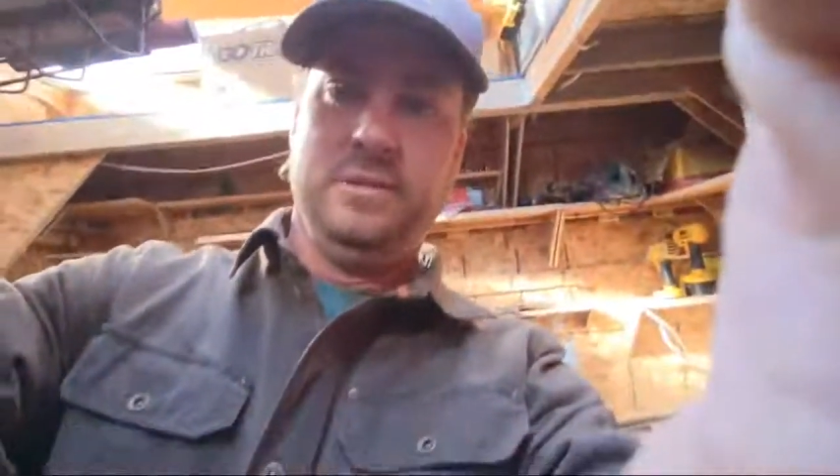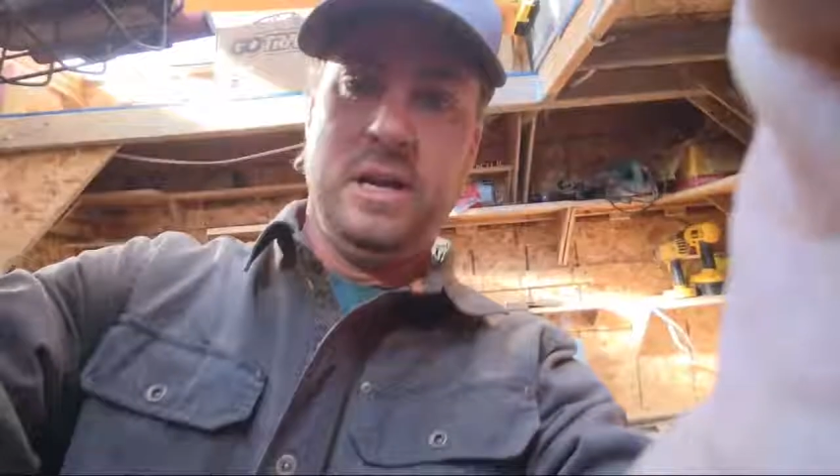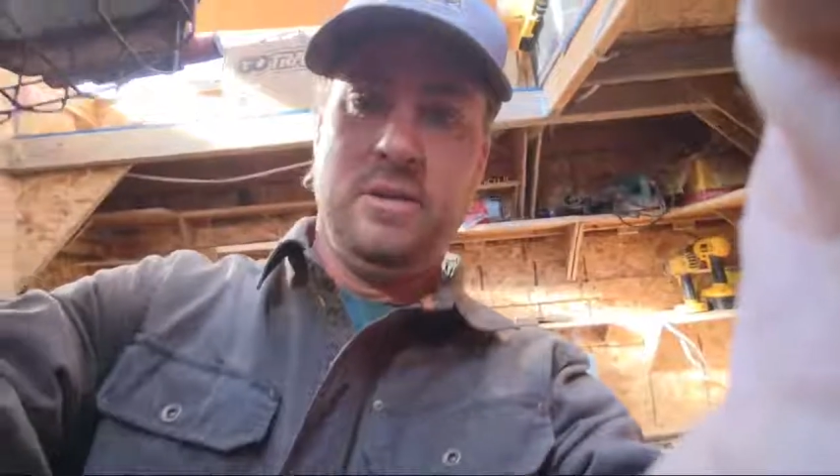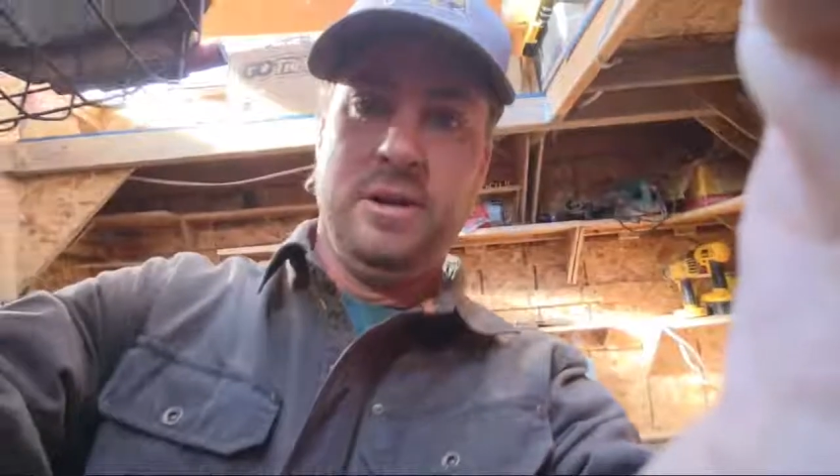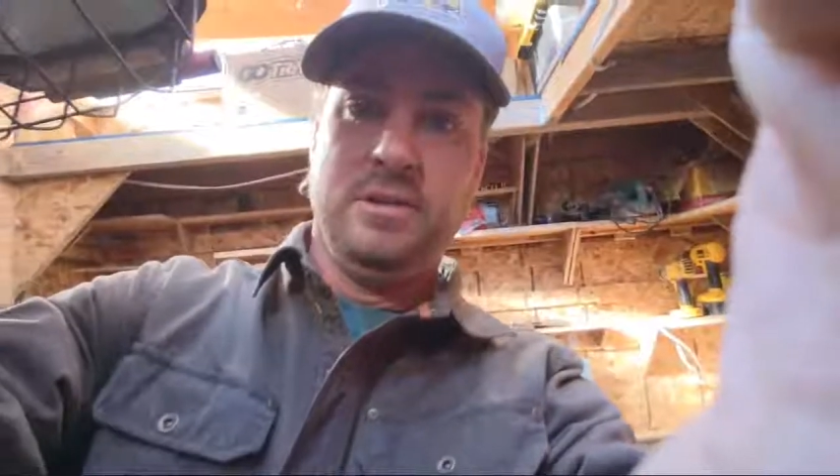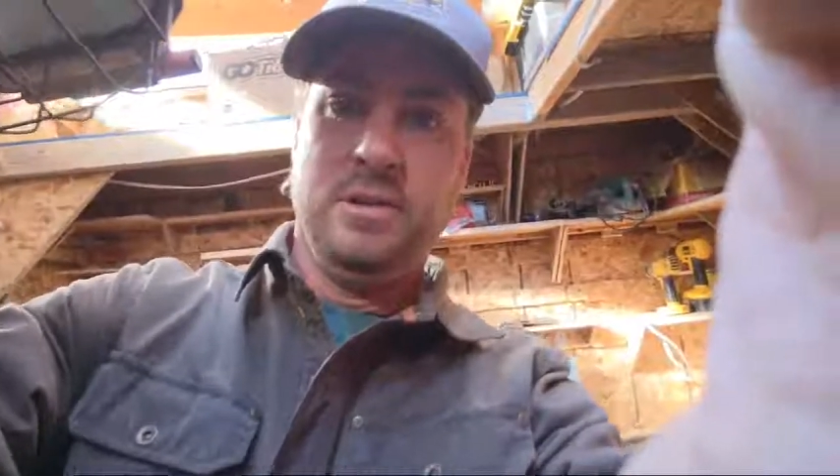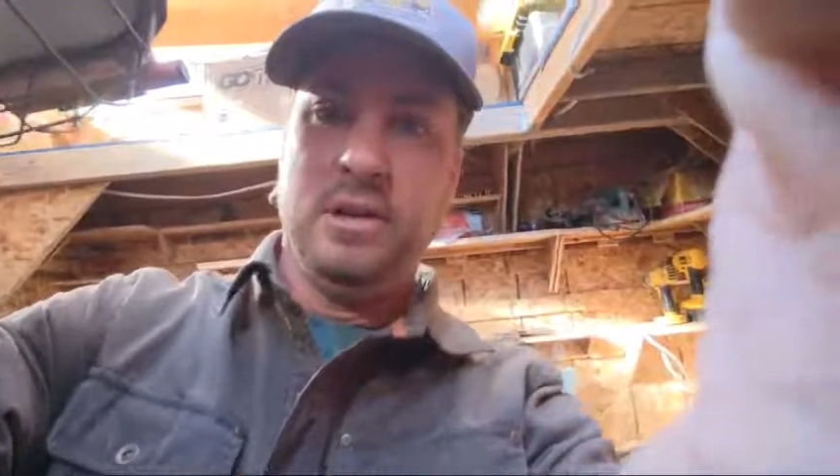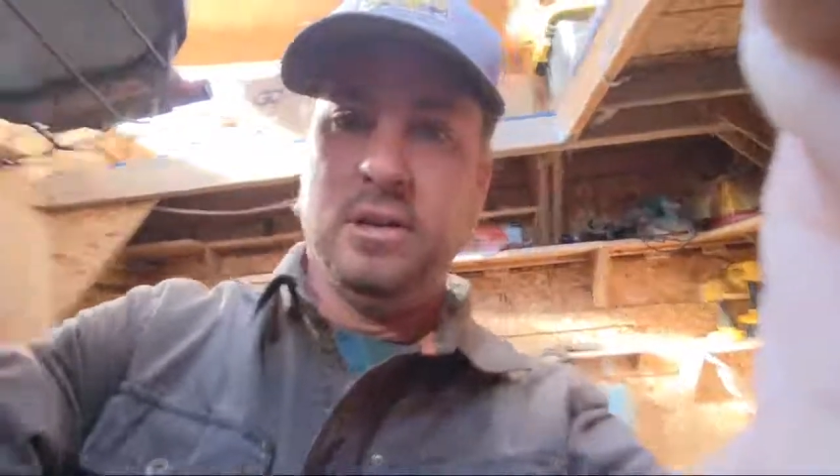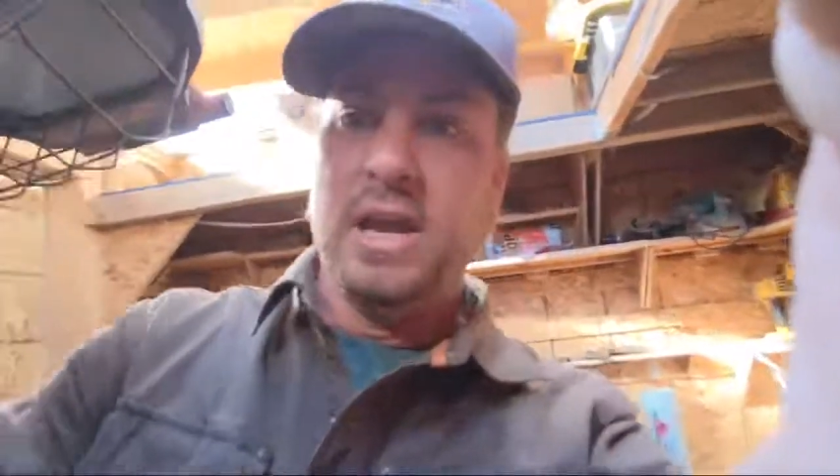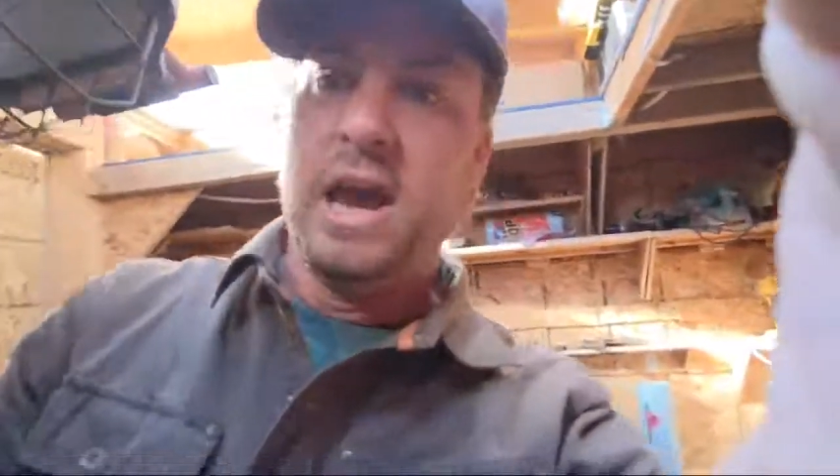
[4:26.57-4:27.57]
How do I turn it?
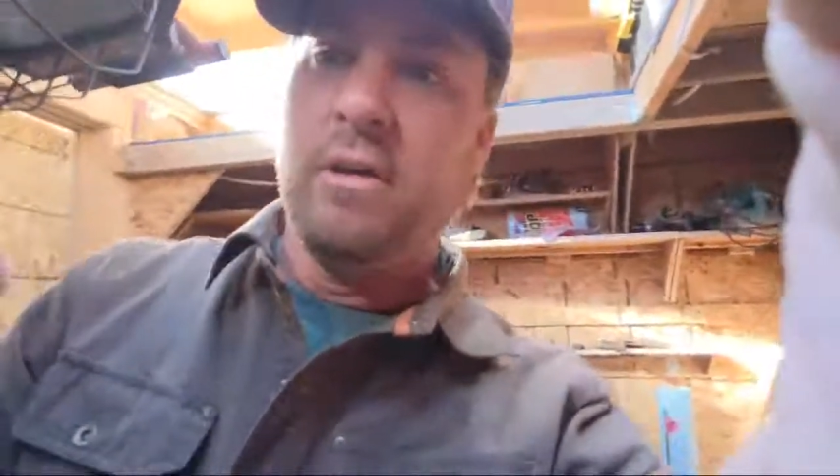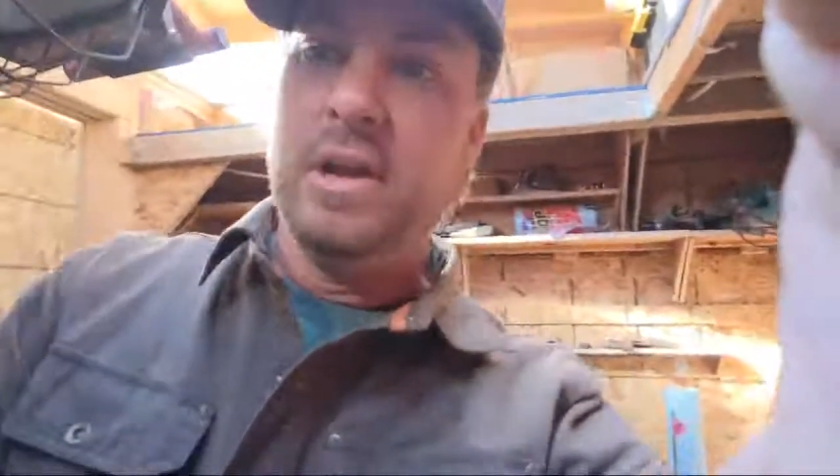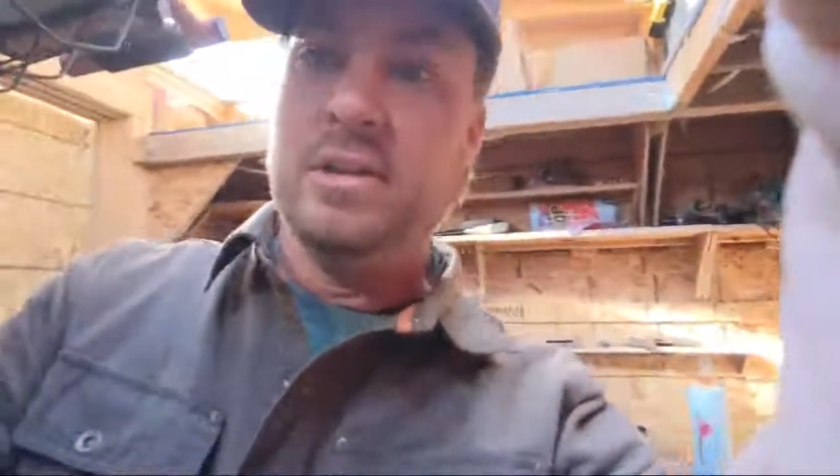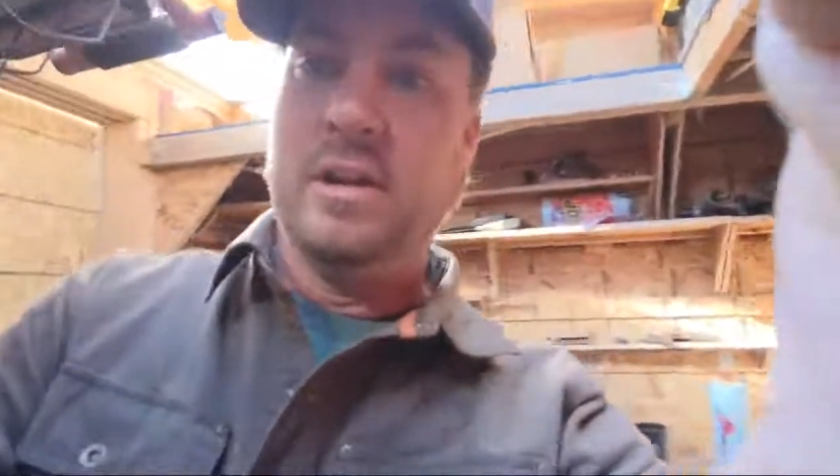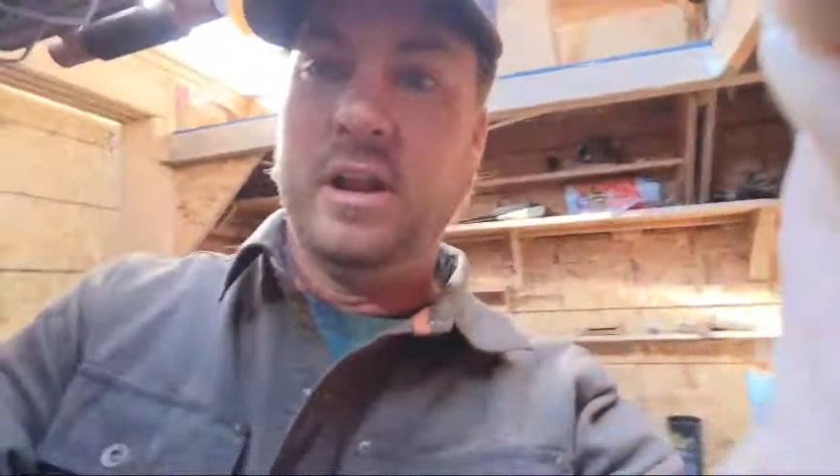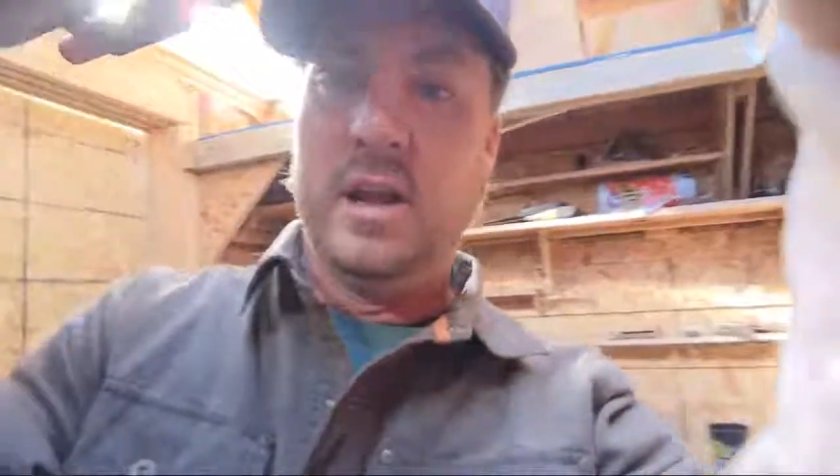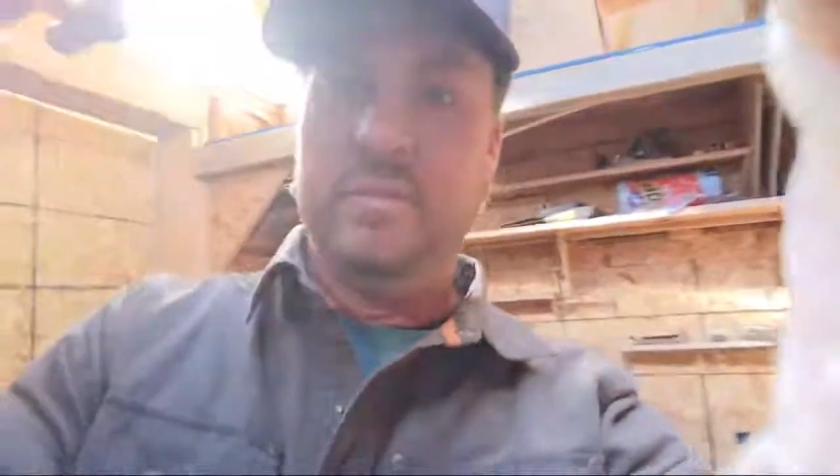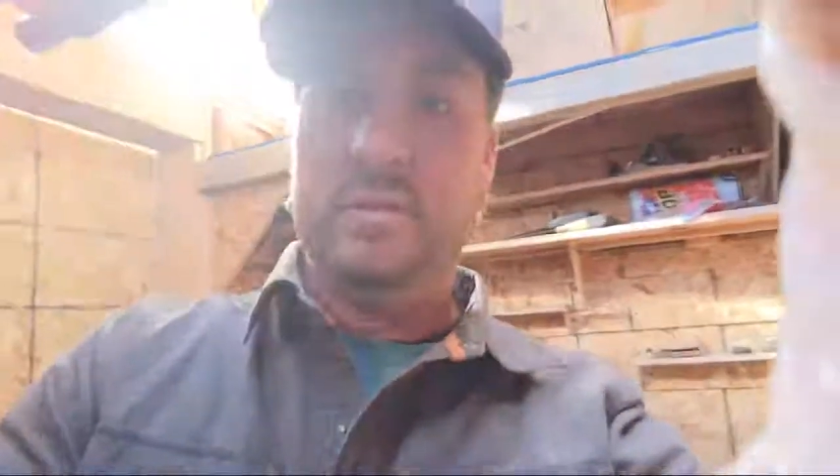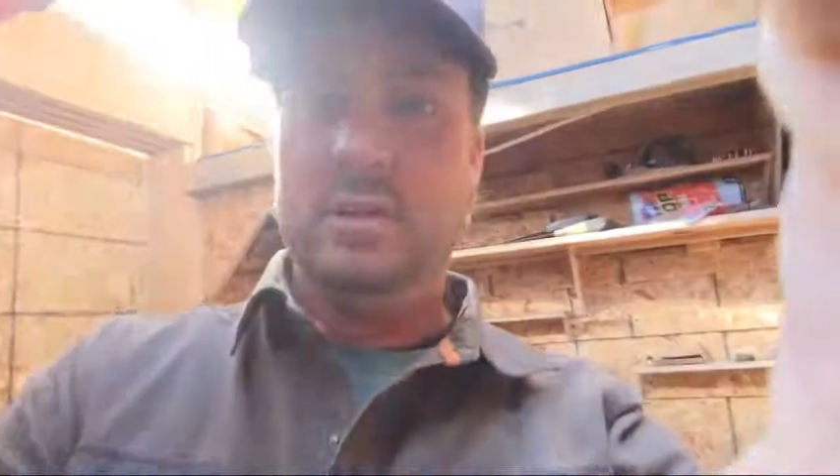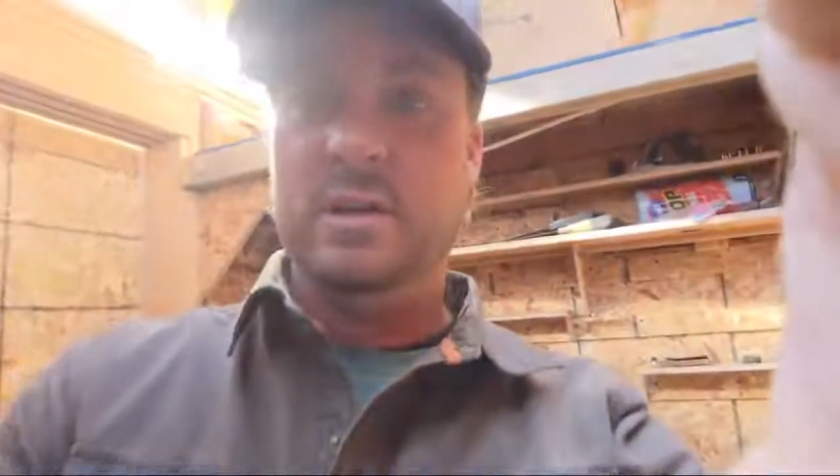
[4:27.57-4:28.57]
How do I turn it off?
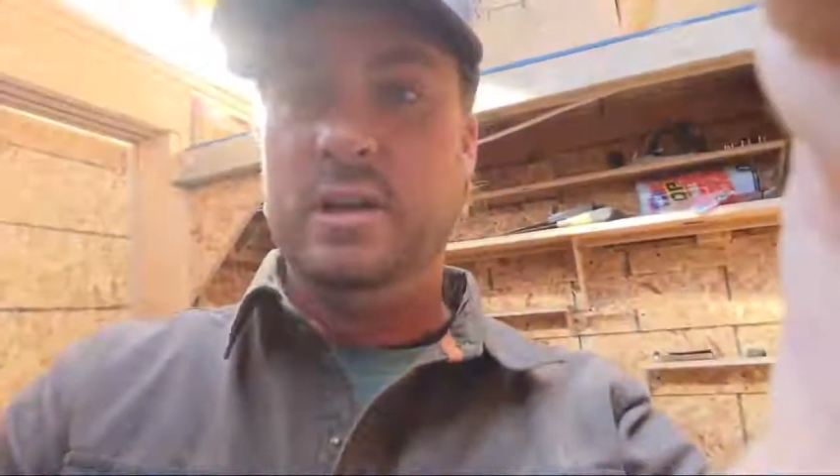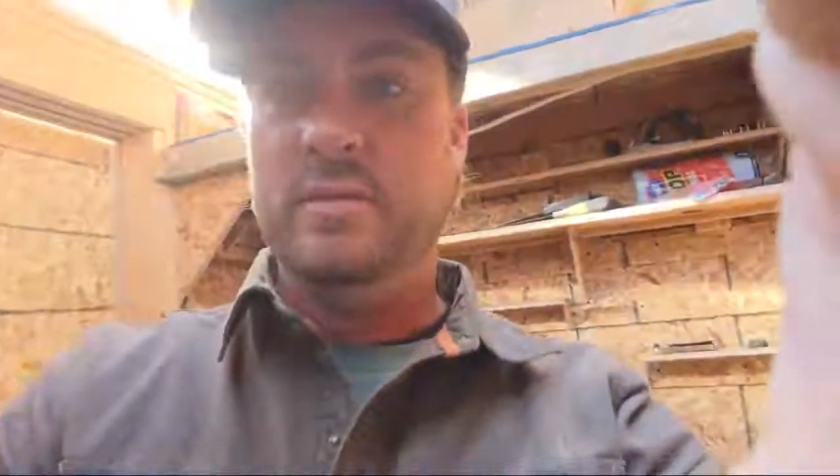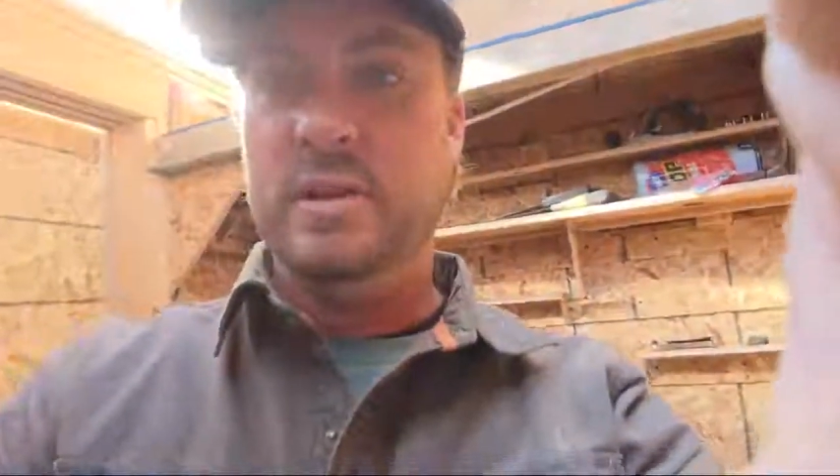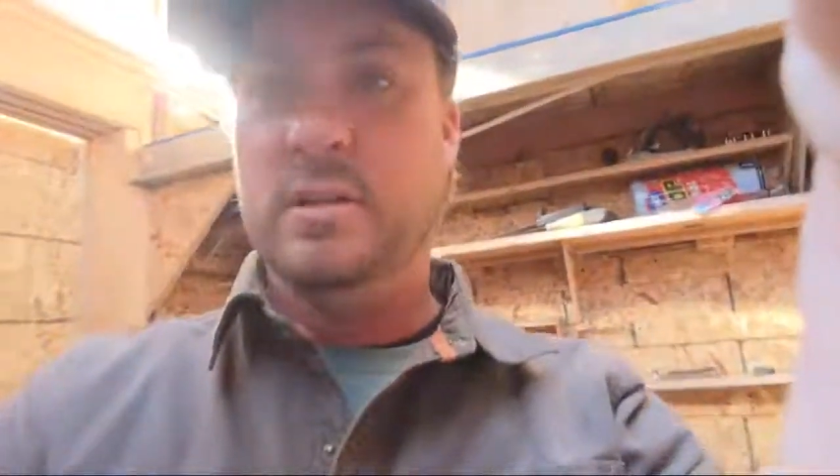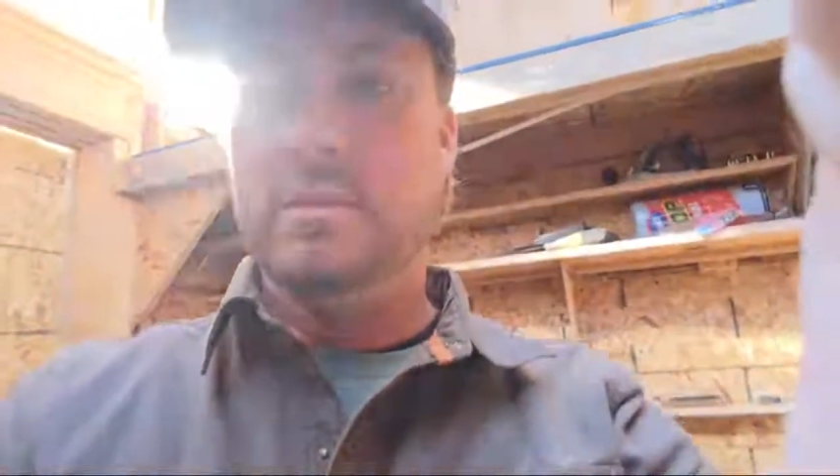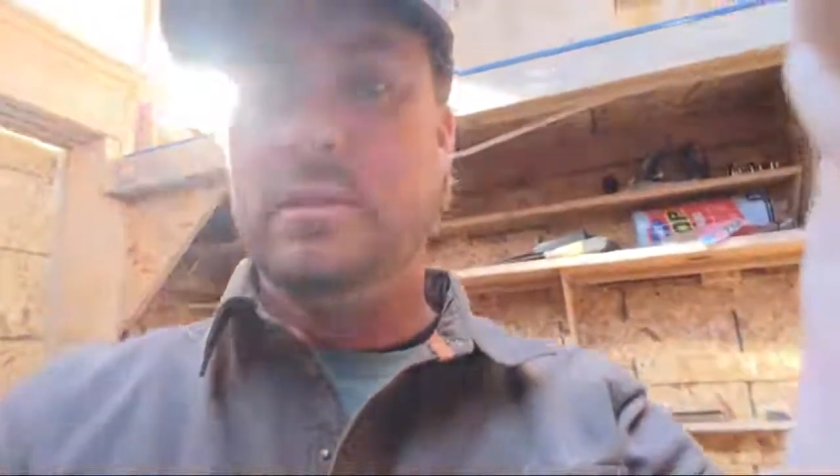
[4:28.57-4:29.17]
I don't even know.